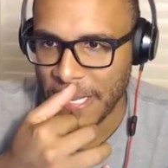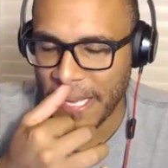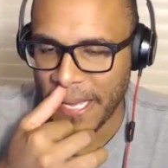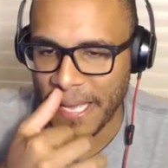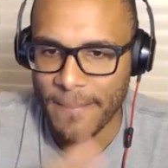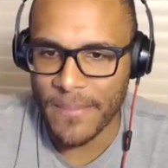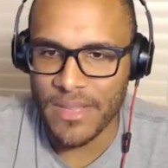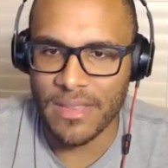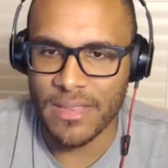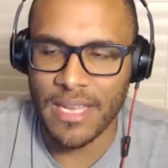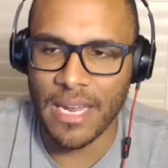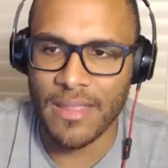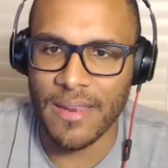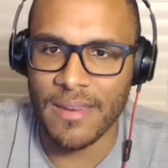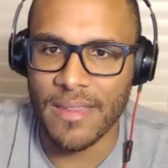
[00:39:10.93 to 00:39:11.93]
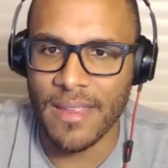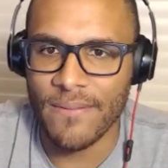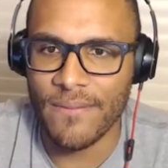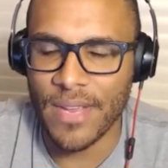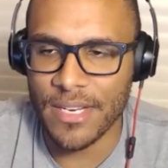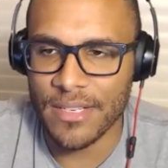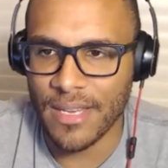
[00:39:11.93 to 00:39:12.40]
Um, and then kind of the, the,
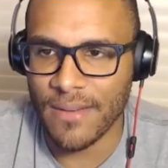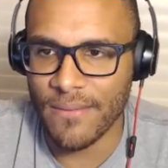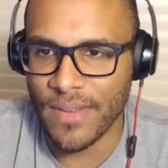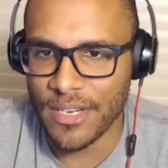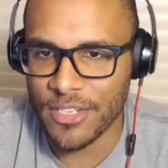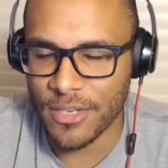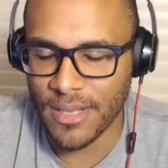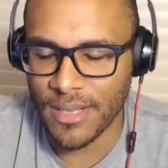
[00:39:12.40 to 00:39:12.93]
evic- the, eviction,